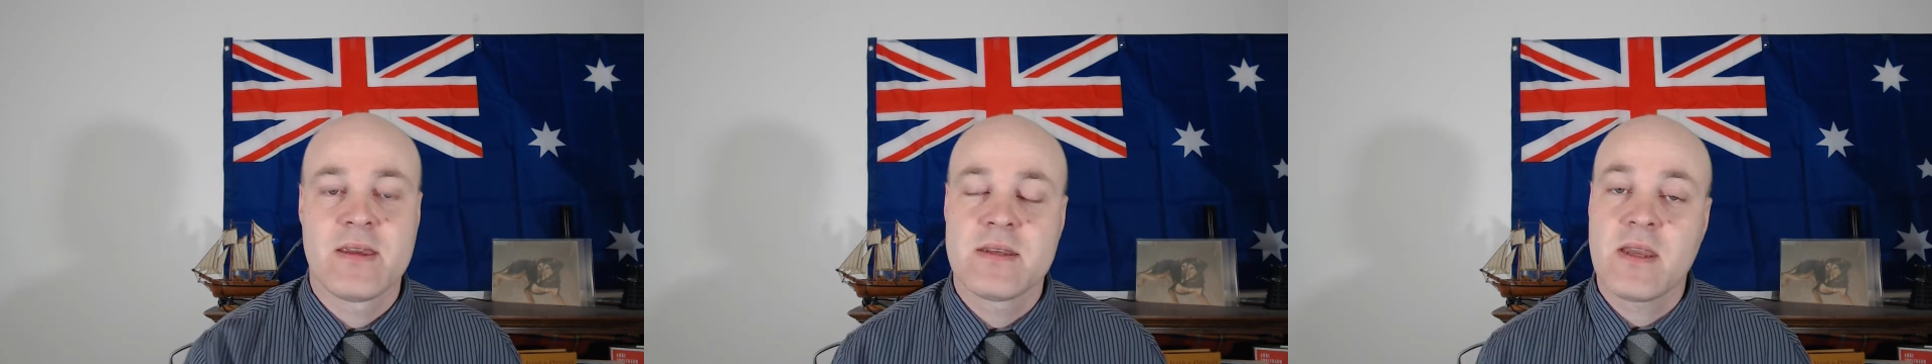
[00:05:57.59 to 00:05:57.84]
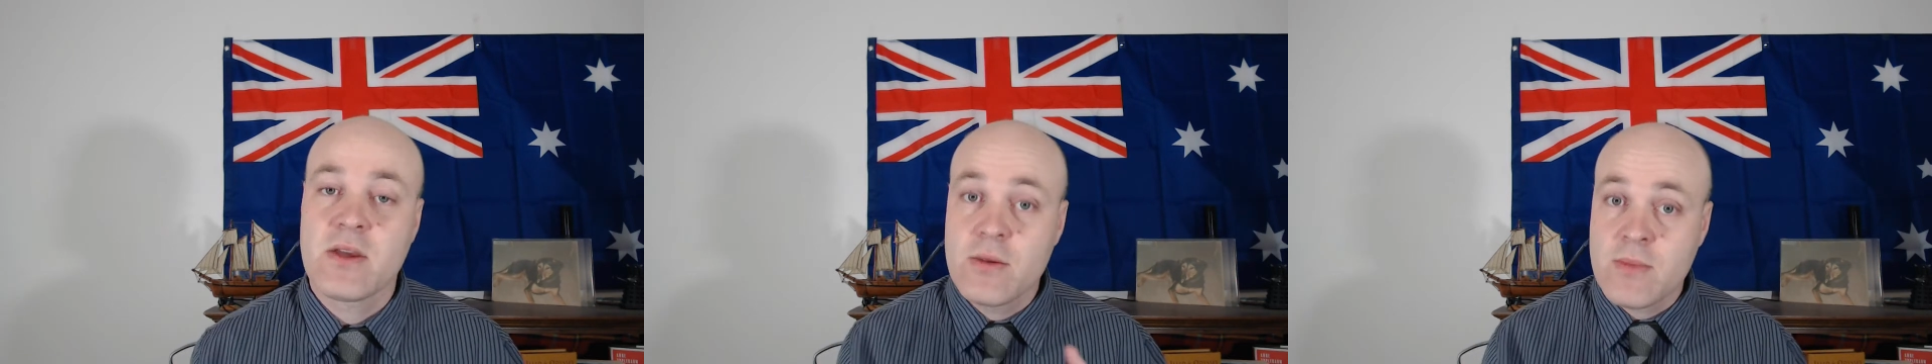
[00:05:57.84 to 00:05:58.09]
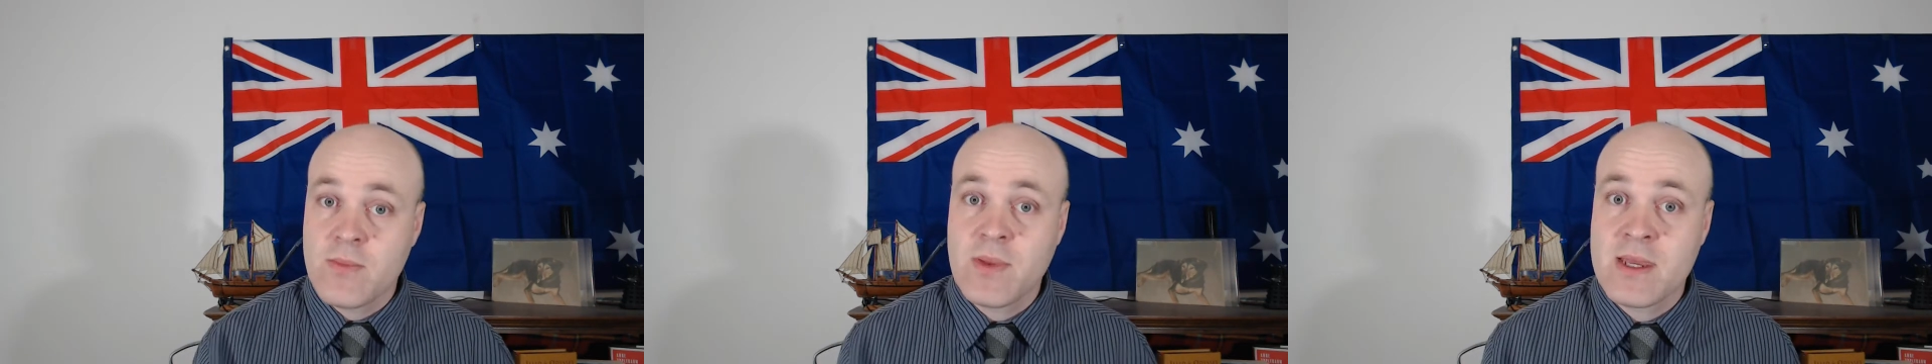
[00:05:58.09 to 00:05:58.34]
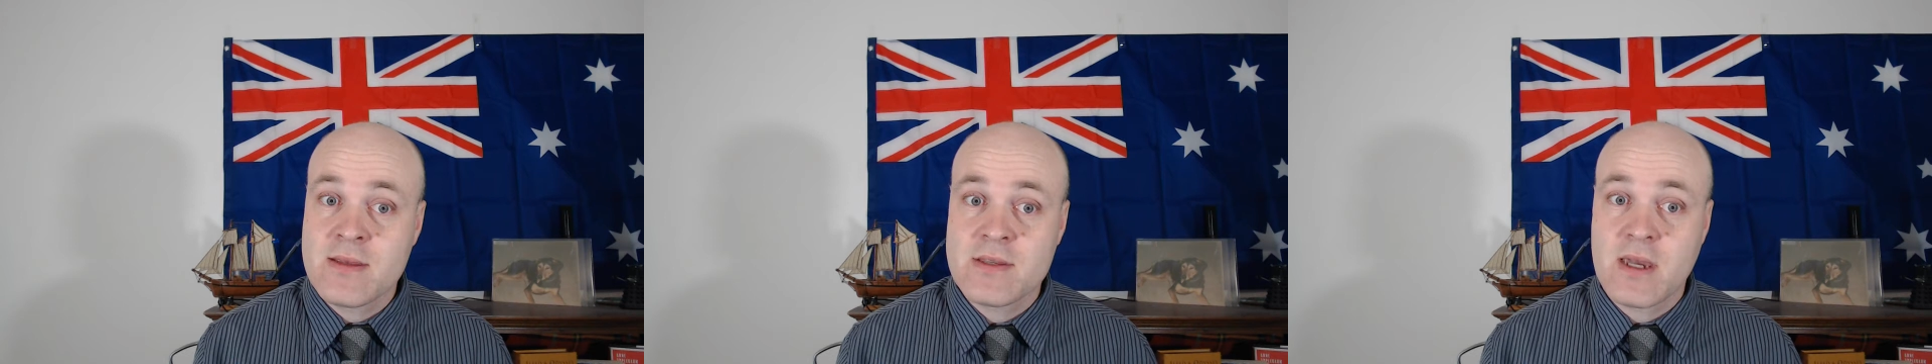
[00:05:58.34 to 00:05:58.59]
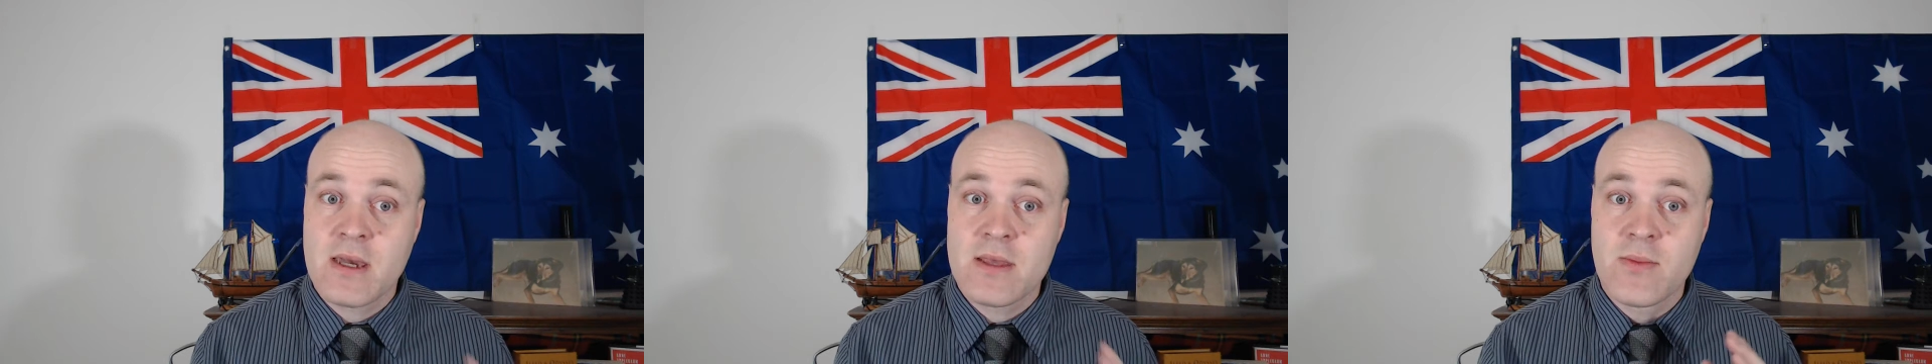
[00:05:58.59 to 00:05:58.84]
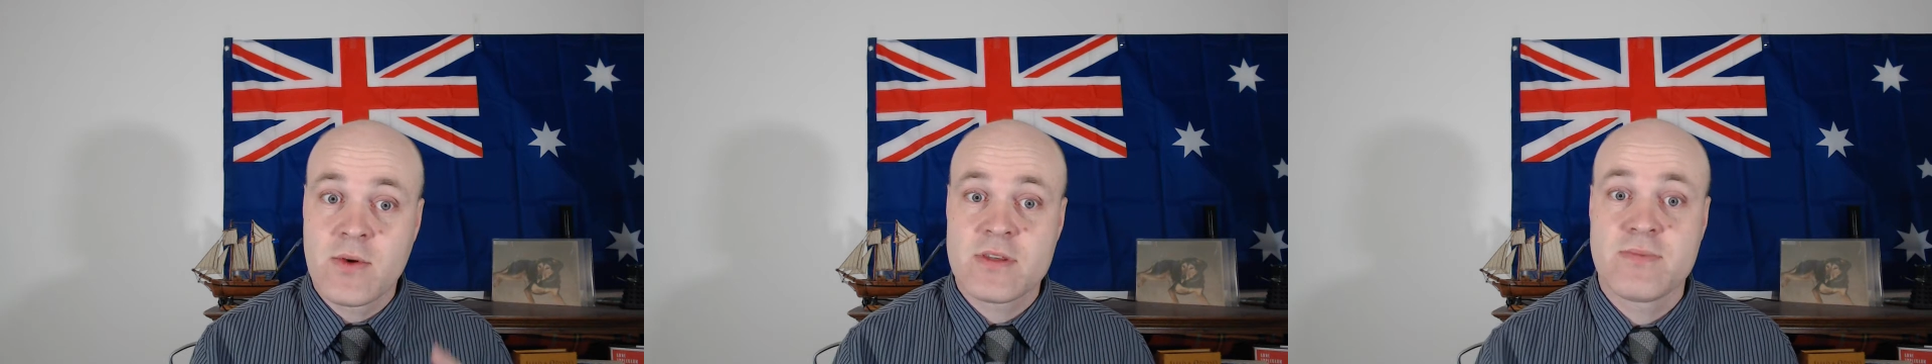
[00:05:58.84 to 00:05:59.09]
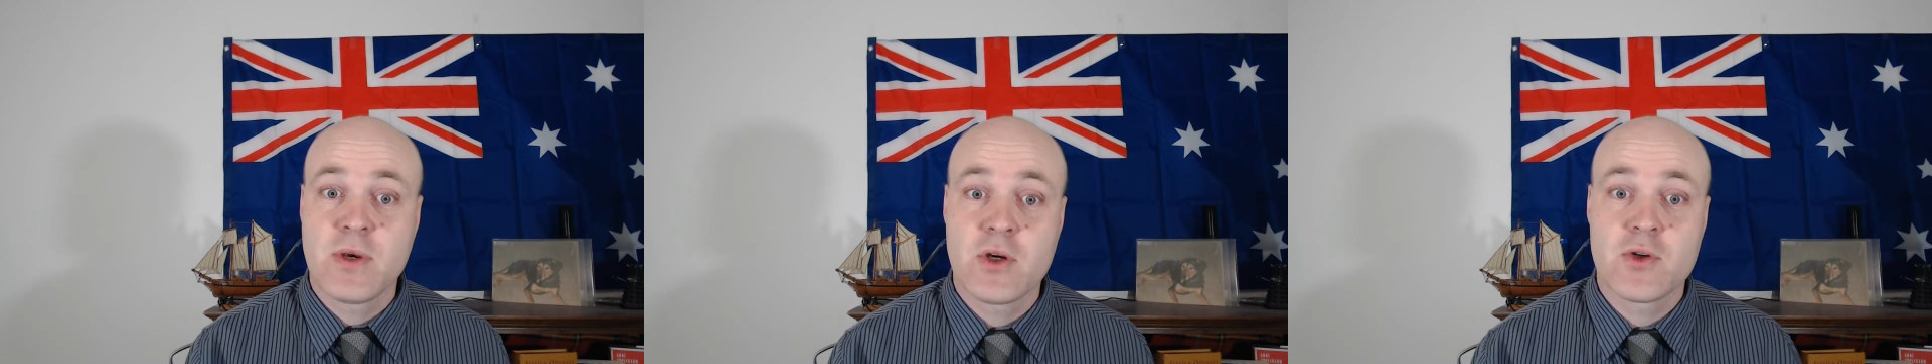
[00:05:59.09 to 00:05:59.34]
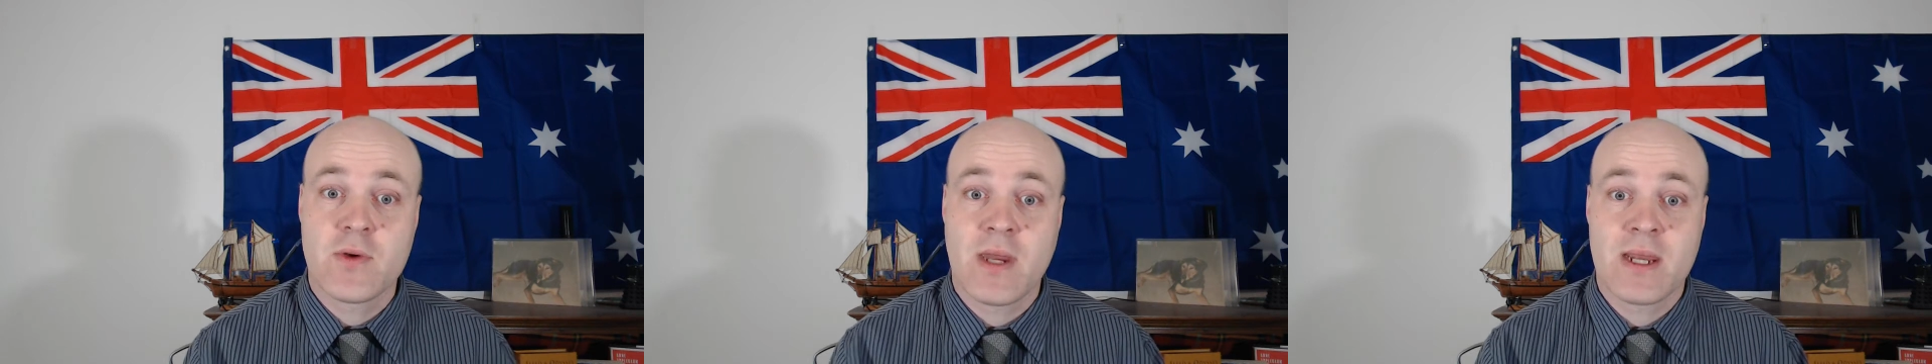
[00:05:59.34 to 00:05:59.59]
Now, human beings are the most
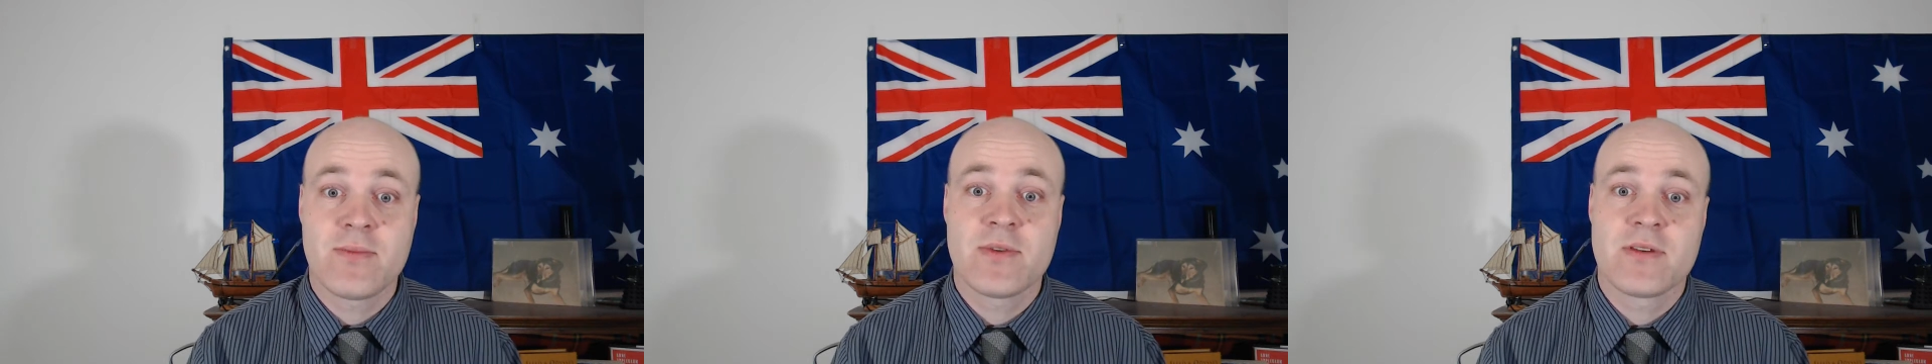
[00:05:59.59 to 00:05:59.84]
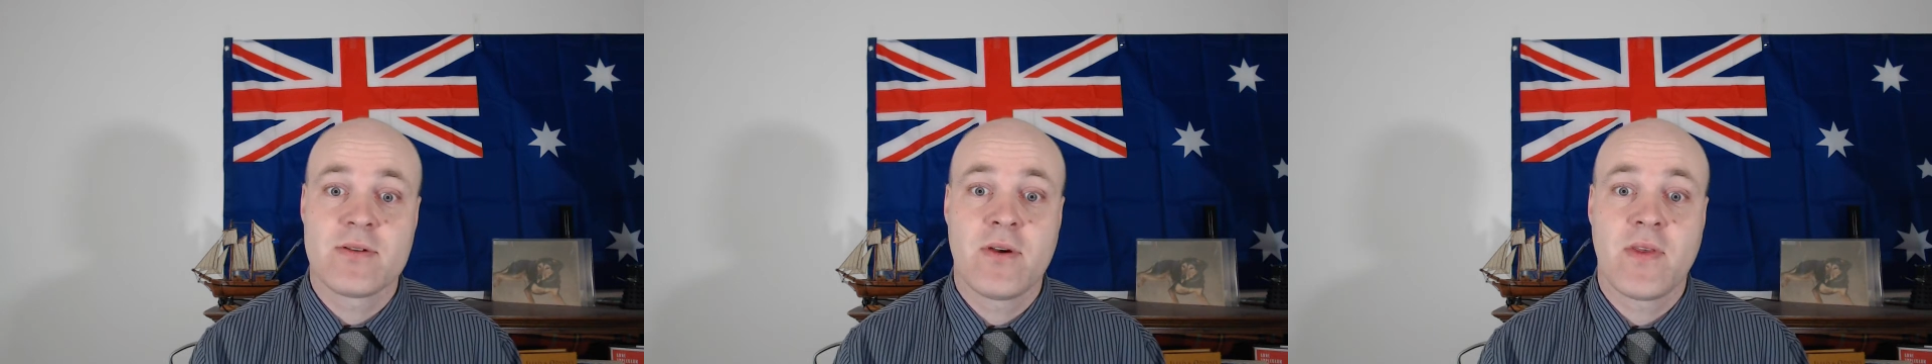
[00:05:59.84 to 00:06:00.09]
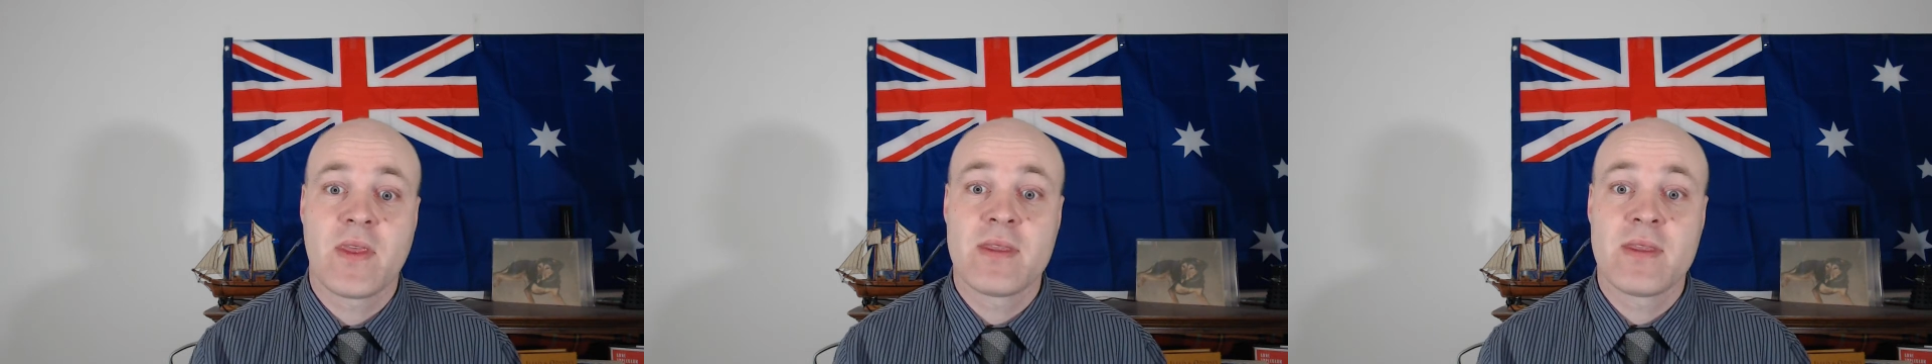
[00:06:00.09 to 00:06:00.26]
spiritual animals on earth,